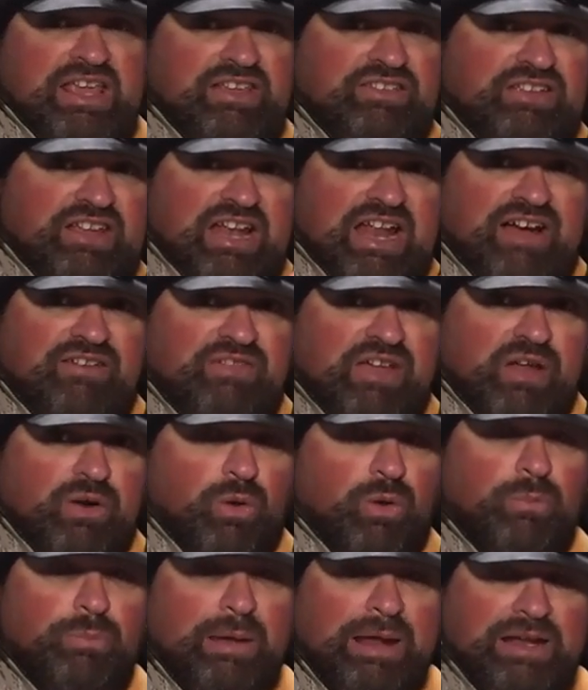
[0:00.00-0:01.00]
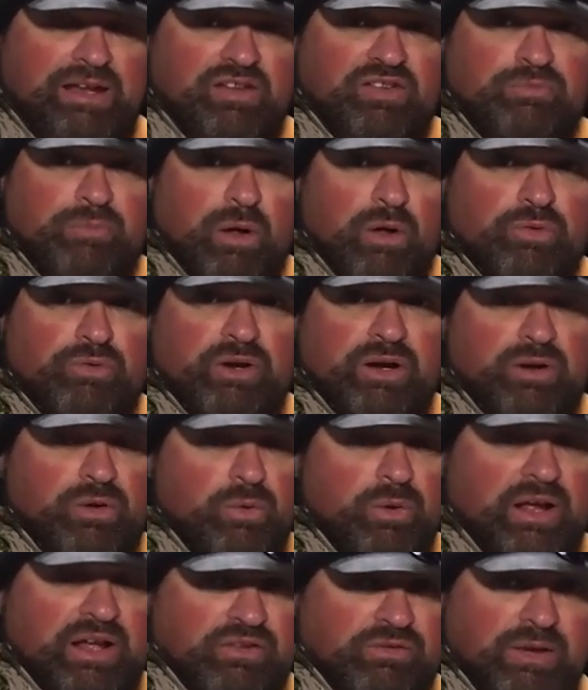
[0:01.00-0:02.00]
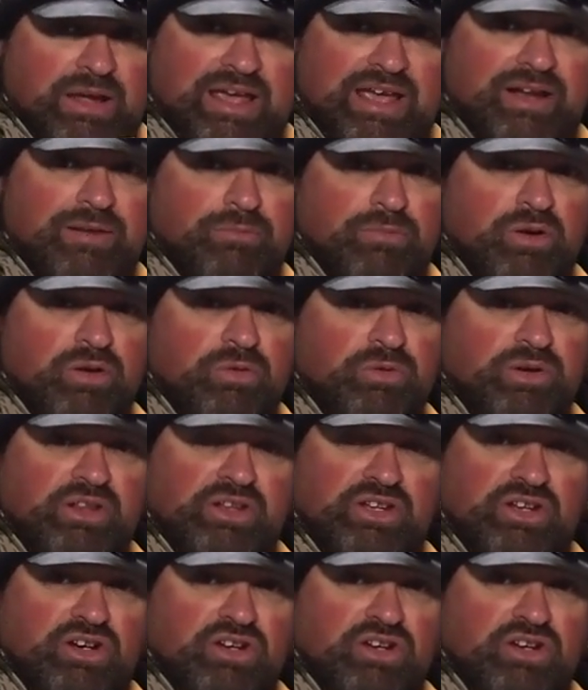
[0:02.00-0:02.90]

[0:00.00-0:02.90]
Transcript: he's gonna have that whole bait in his mouth right away. So I hit him really